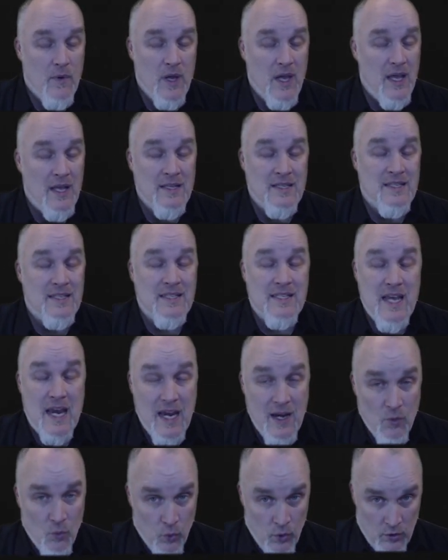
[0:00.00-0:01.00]

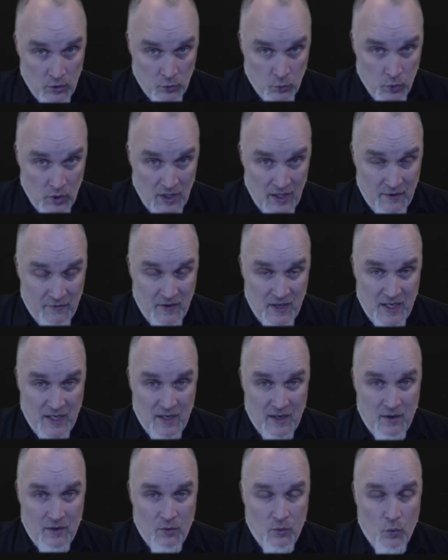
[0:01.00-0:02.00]
insane world we're living
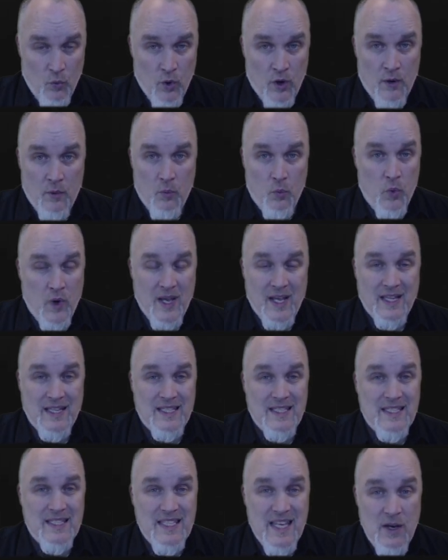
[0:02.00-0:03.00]
in, where we can
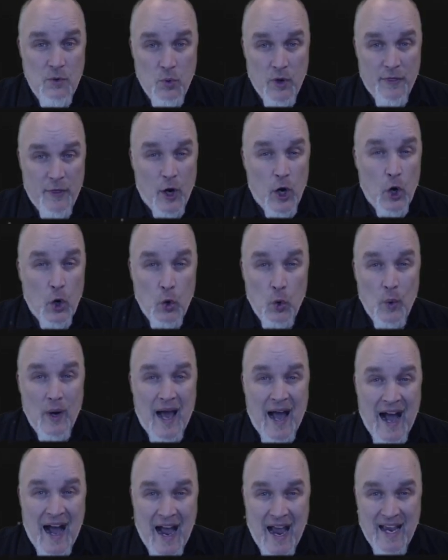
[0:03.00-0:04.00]
see with our own
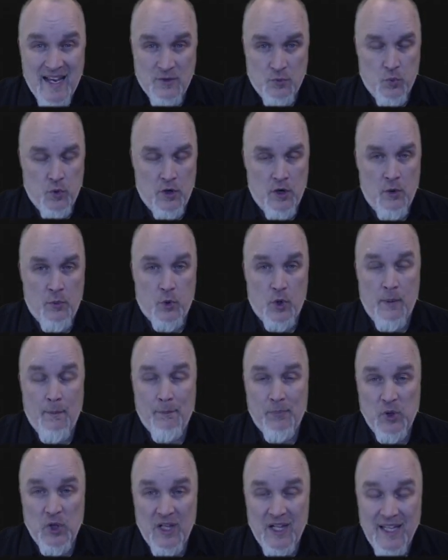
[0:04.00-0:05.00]
eyes we're
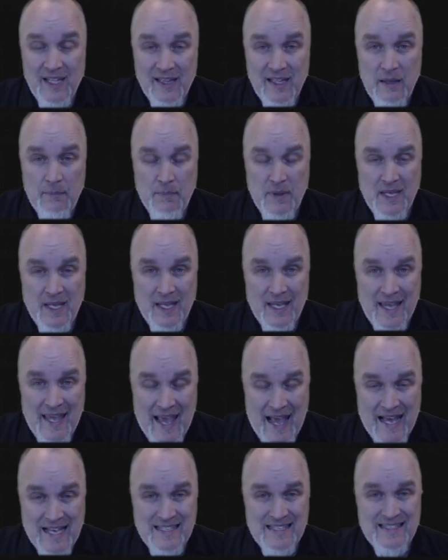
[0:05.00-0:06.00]
completely being
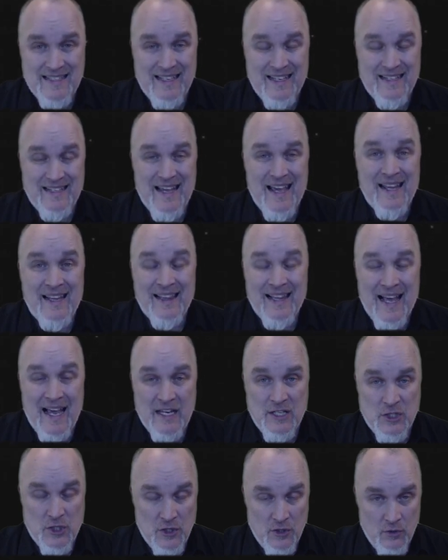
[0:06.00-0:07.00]
gaslit and
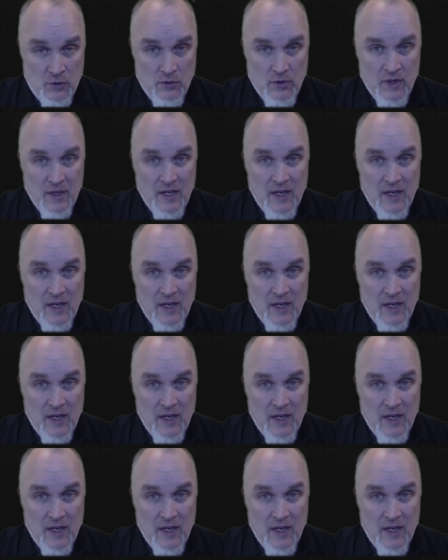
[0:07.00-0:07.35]
lied to,